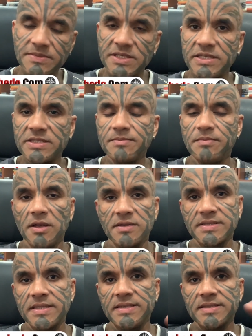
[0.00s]
change in
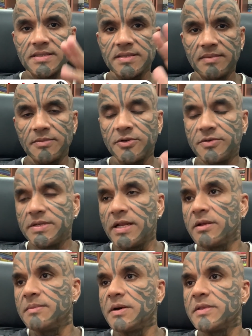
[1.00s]
policies. I'm going to tell
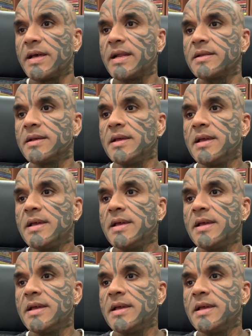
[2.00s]
you about that.